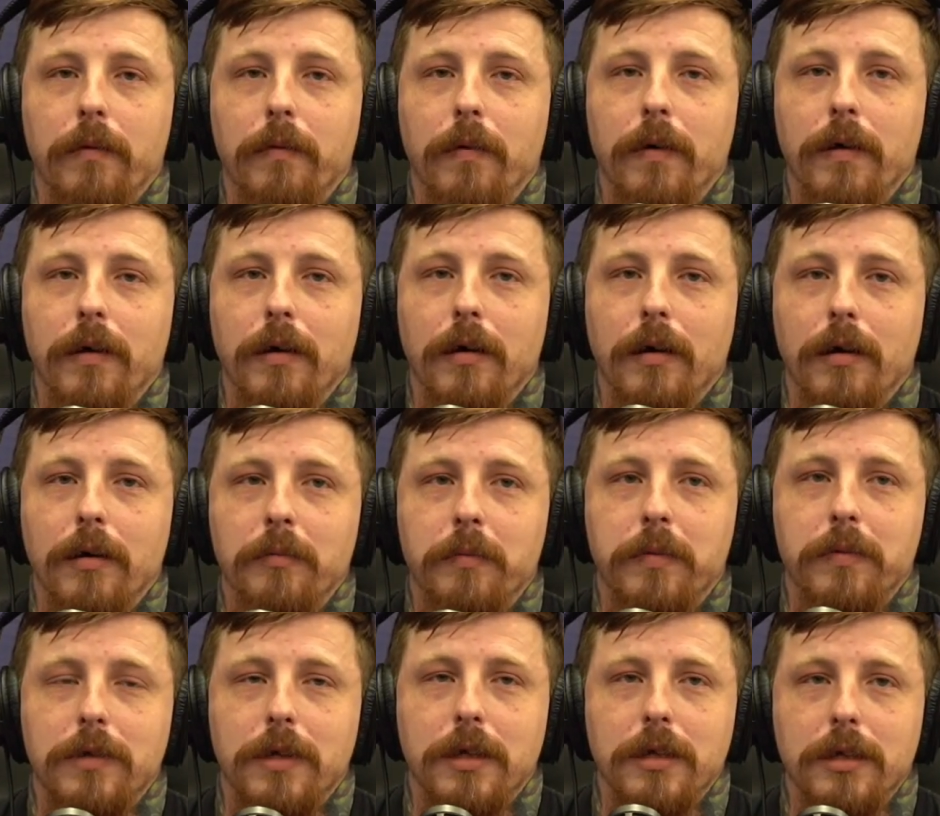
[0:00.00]
I won an
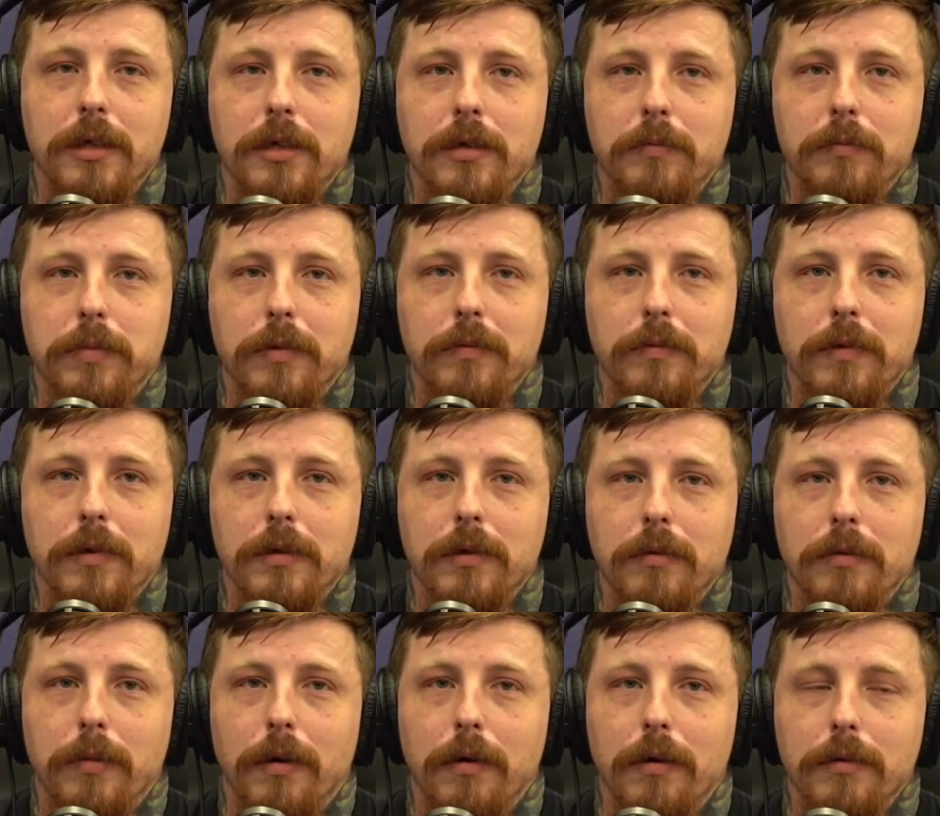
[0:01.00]
unsanctioned
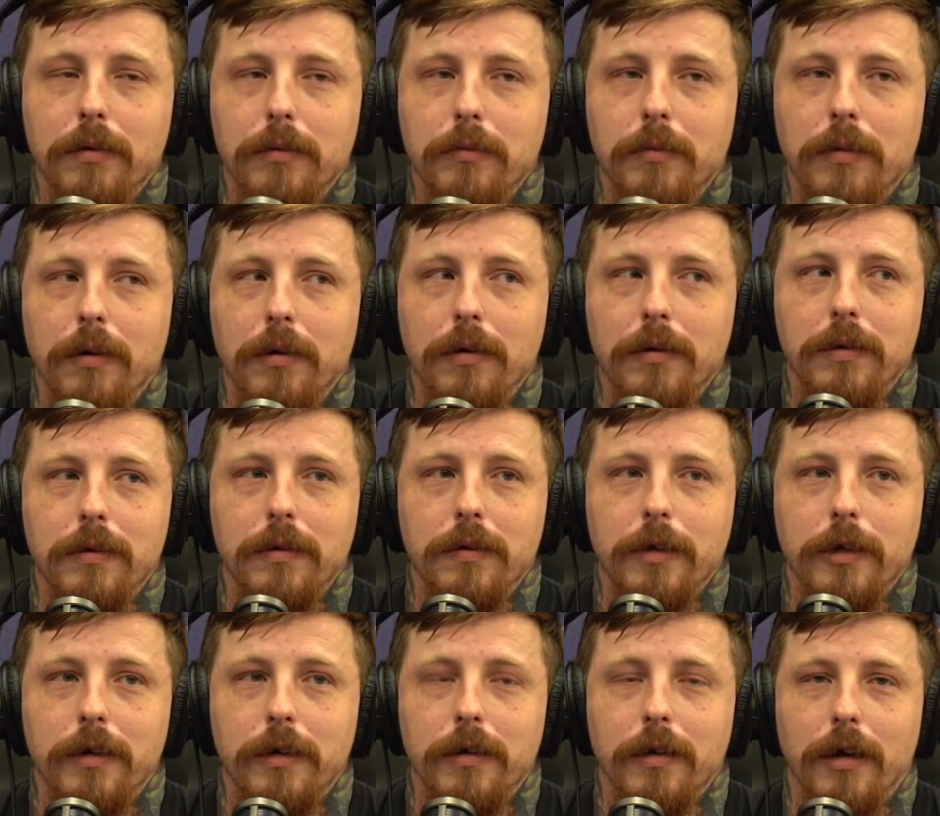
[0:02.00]
professional boxing match
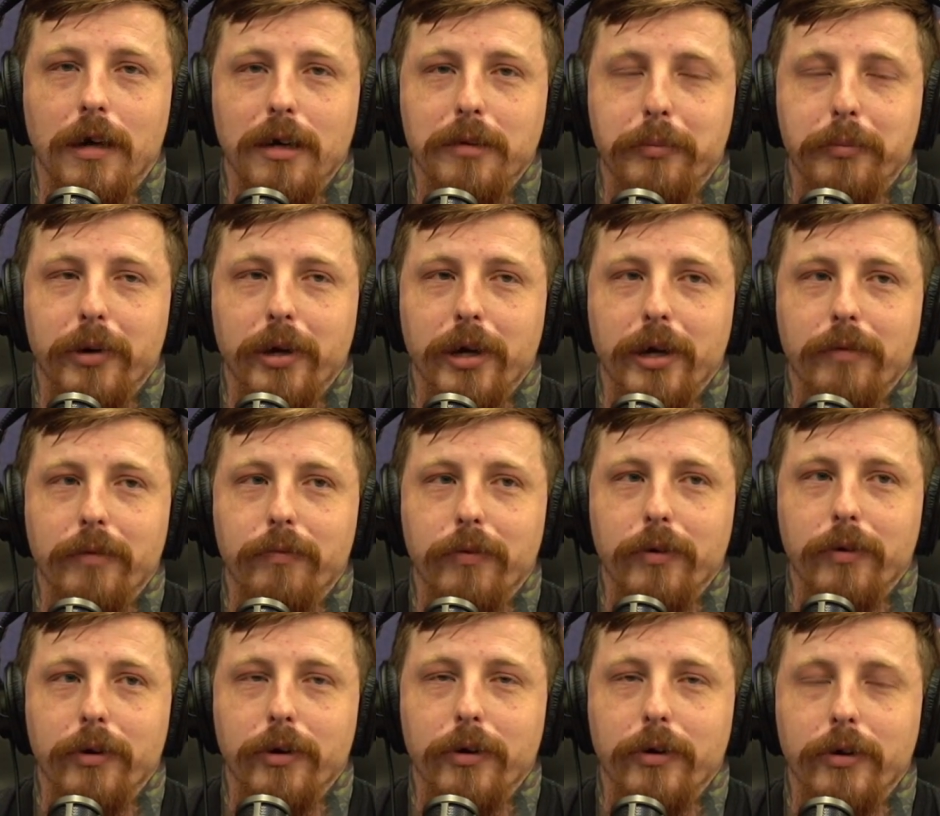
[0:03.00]
there. I paid
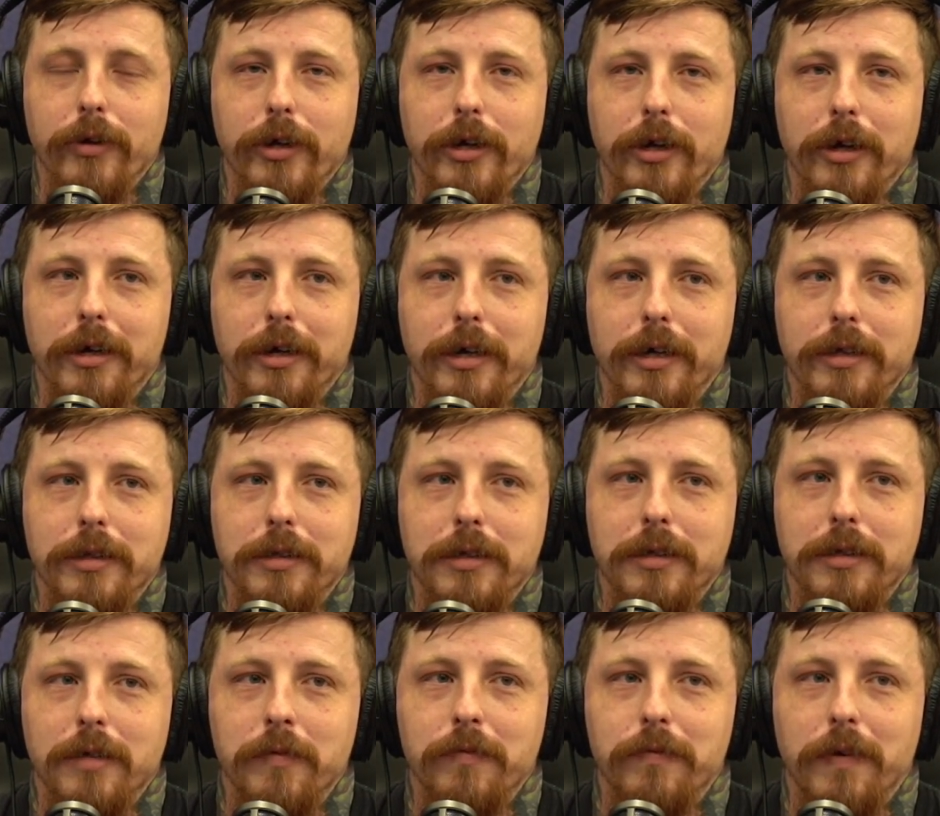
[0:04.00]
for the guy to
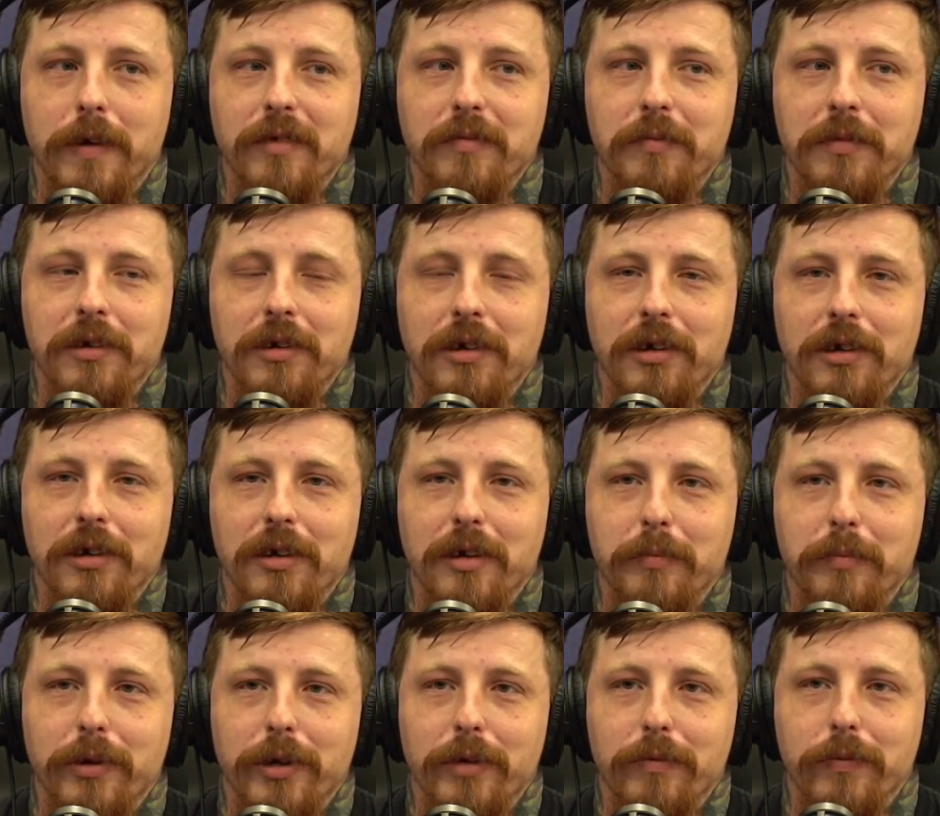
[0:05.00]
come and fight me, and I
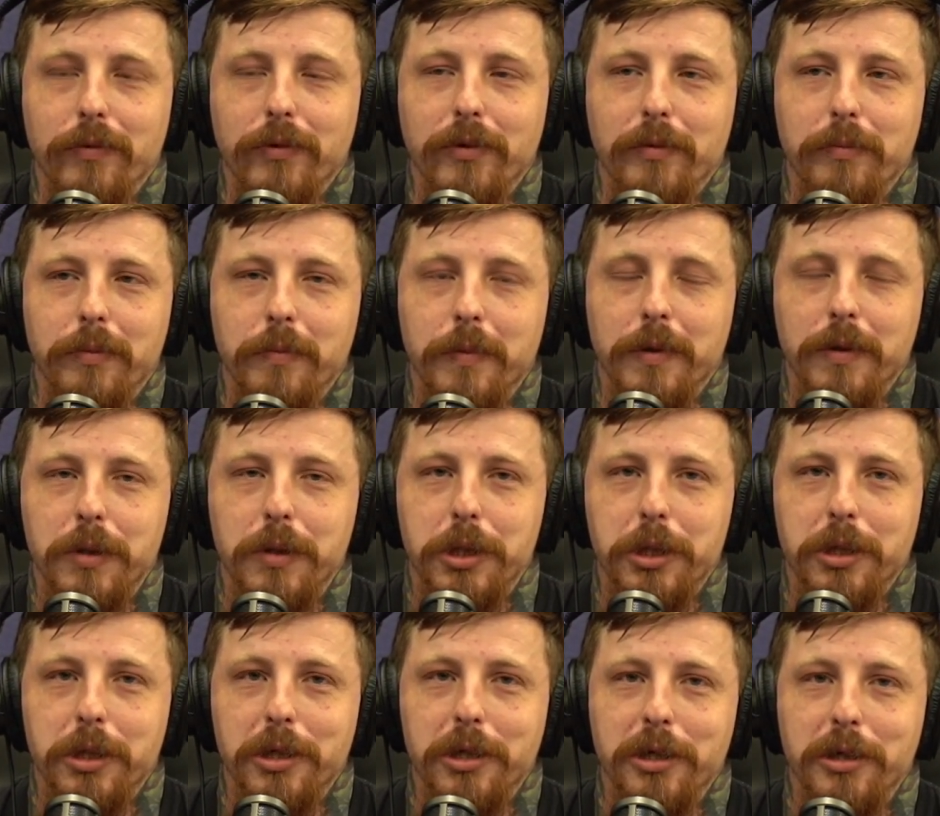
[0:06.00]
paid for the
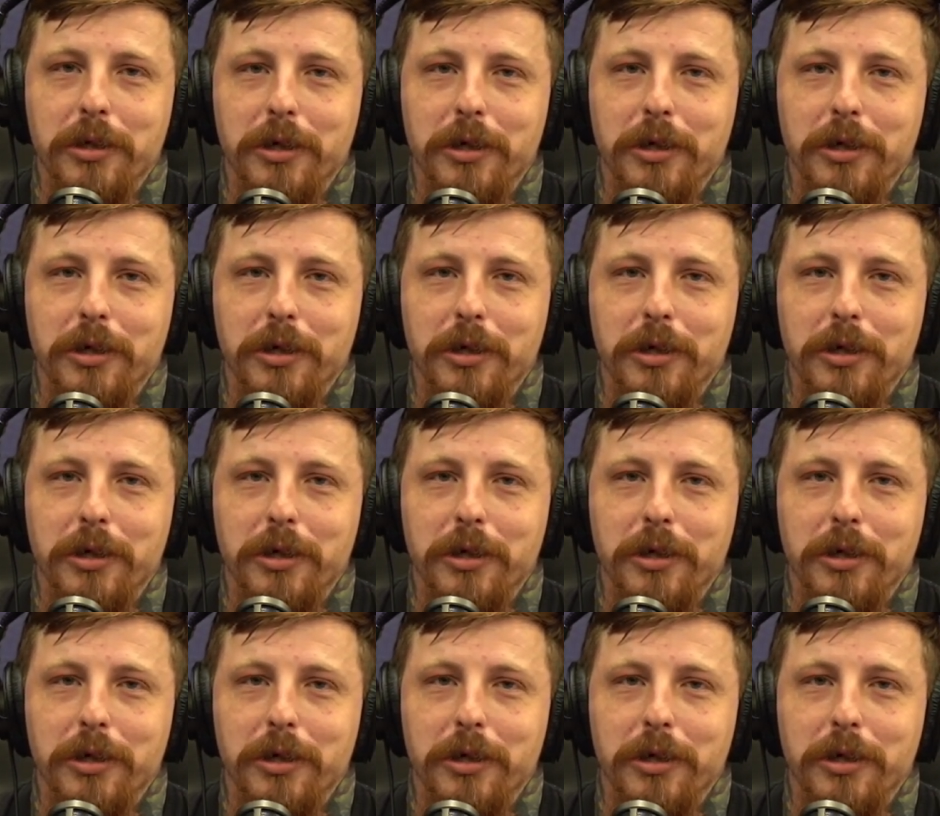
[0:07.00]
promotion.